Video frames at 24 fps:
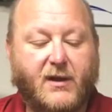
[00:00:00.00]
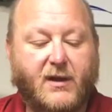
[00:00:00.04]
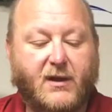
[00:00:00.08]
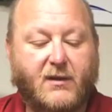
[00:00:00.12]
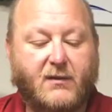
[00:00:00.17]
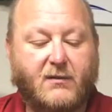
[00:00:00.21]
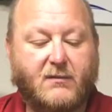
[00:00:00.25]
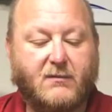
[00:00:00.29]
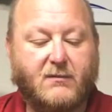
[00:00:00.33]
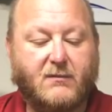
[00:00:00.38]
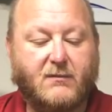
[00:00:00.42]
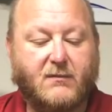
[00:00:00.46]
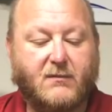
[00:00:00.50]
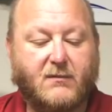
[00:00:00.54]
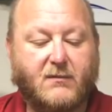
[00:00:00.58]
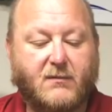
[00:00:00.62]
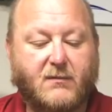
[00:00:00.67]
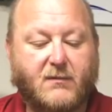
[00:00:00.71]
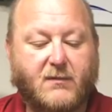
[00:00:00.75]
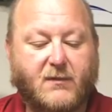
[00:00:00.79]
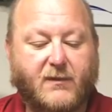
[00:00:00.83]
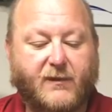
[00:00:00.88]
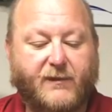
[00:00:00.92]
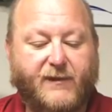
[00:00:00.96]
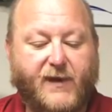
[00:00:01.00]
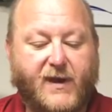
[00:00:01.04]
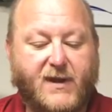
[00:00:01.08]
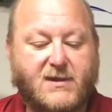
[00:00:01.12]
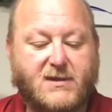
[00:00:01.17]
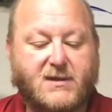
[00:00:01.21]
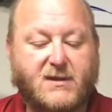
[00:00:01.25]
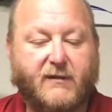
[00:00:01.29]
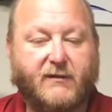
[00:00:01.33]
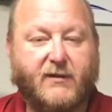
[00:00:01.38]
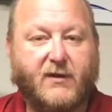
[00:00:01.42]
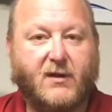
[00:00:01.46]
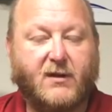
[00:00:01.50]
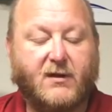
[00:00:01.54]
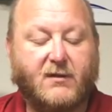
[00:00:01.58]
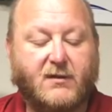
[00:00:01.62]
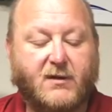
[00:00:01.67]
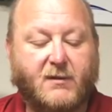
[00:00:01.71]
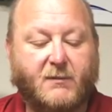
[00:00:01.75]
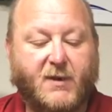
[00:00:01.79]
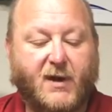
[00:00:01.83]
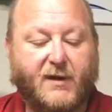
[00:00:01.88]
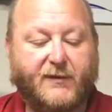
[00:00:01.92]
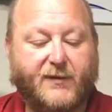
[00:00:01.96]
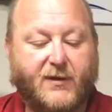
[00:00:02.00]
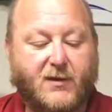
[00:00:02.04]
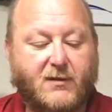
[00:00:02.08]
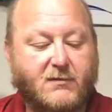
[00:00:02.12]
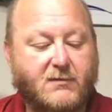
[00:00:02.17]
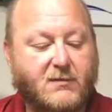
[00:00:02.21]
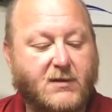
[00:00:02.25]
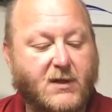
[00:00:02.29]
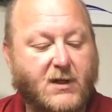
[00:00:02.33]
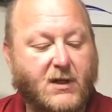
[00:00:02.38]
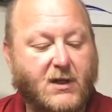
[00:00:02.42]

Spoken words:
the face of the buffer.